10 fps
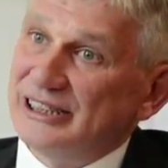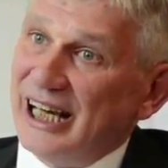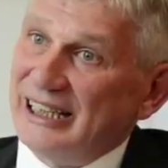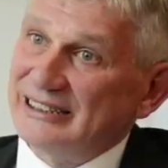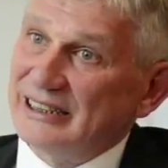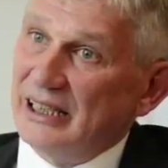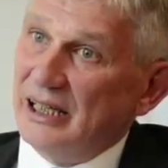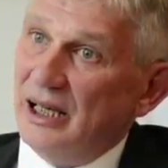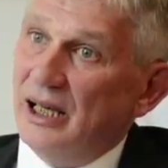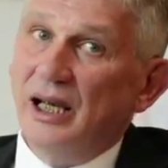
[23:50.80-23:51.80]

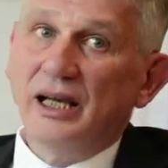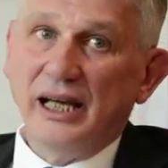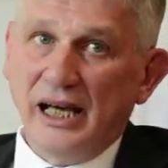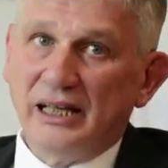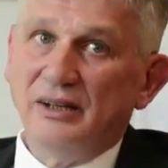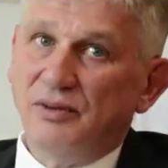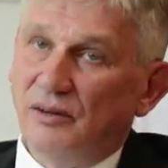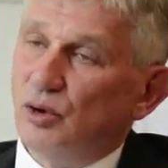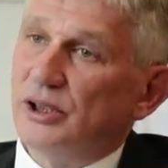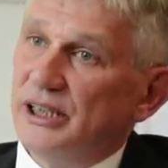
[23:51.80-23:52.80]
Berlin is
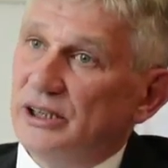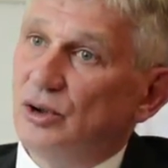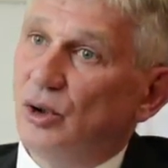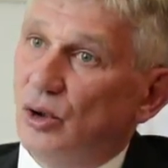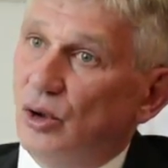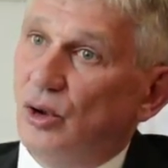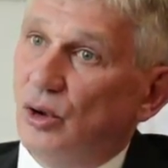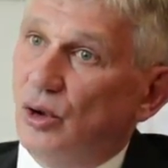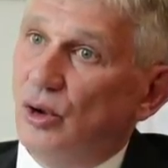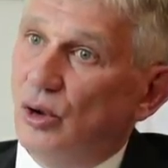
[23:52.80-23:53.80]
now the
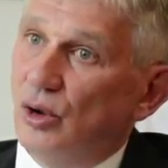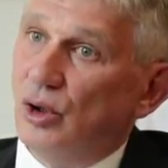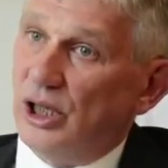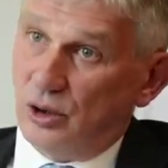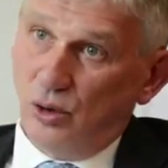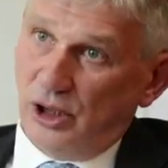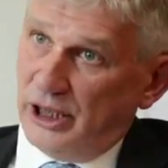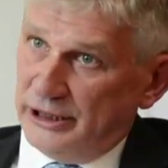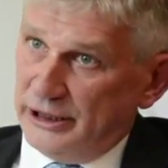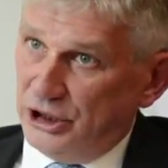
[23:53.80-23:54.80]
fusion of two
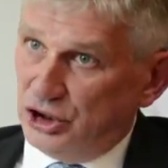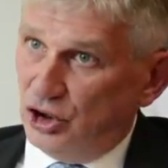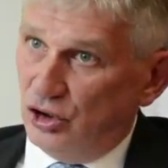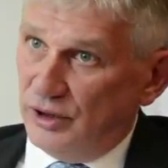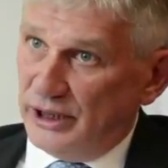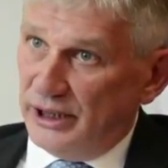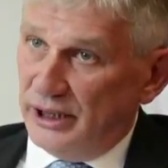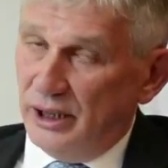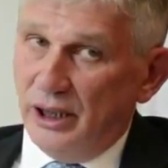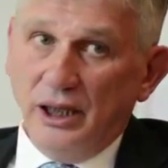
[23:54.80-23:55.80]
cities, a
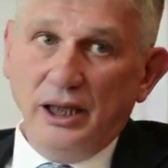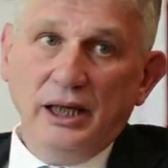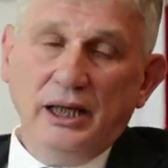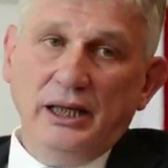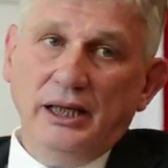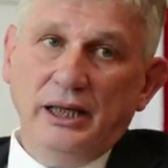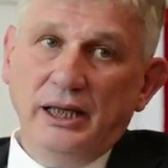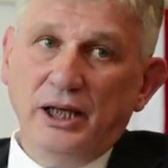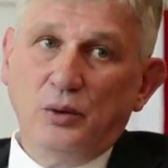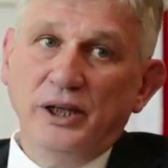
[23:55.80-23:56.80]
wealthy
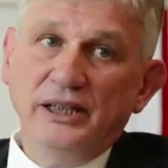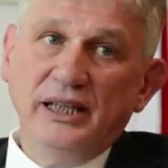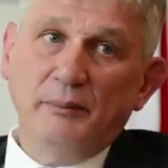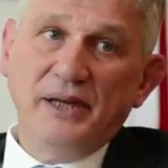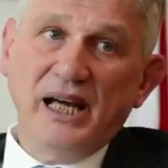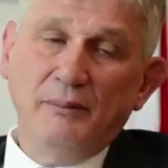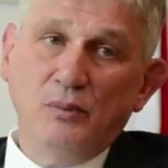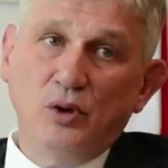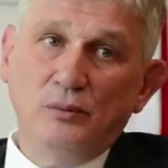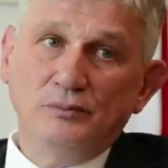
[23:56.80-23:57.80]
city plus
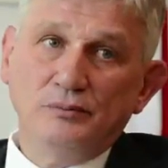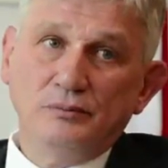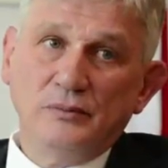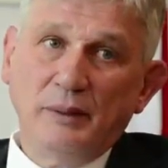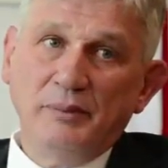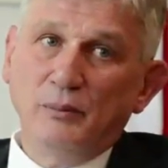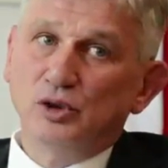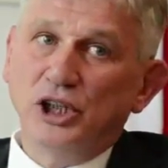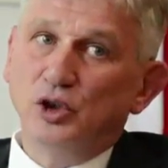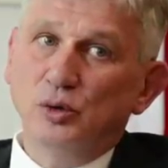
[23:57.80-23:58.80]
a
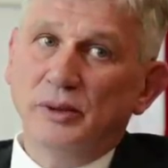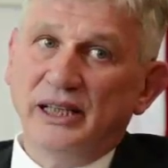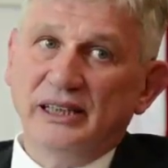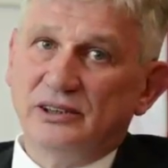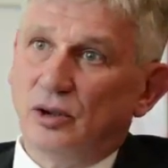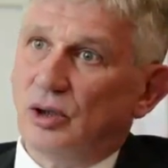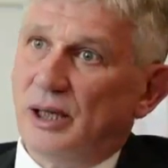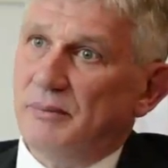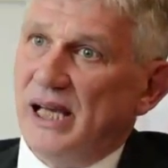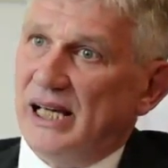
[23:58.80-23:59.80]
less wealthy
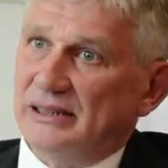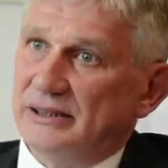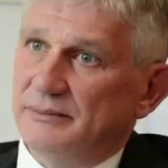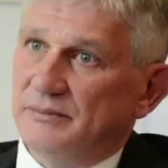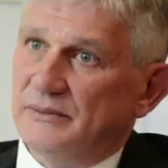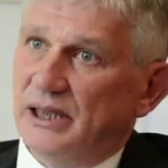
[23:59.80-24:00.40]
city.